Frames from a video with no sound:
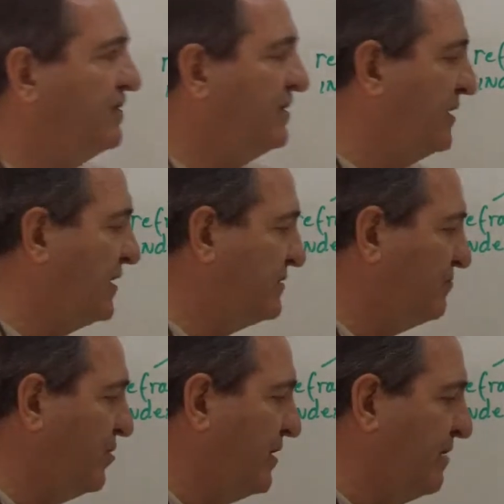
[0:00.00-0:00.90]
index of
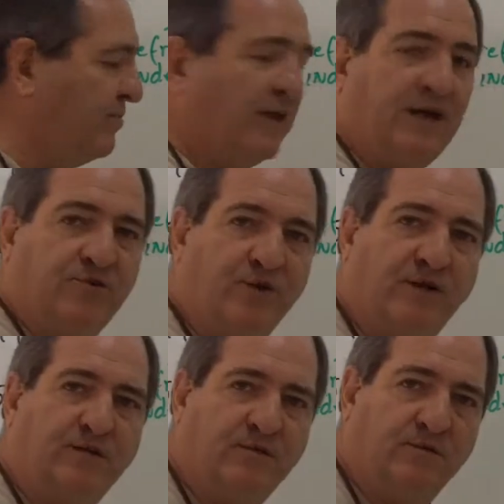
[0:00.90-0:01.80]
whatever that
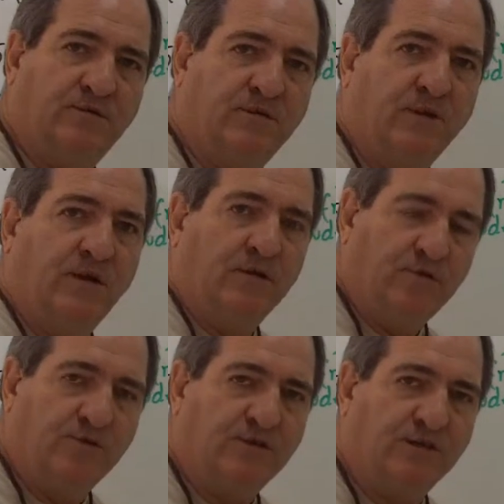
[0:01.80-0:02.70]

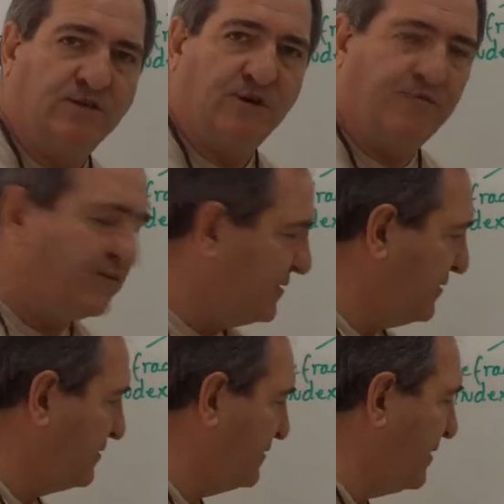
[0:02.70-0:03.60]
translucent surface
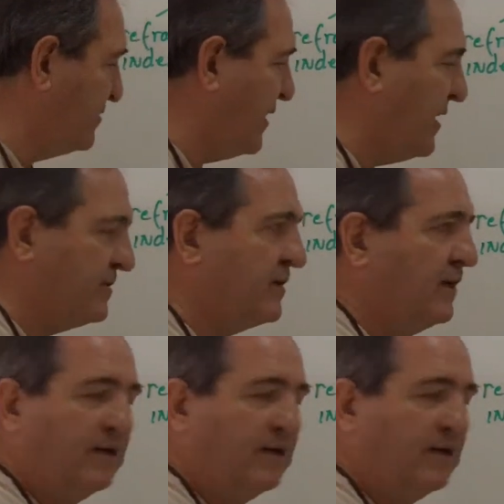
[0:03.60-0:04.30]
is, such as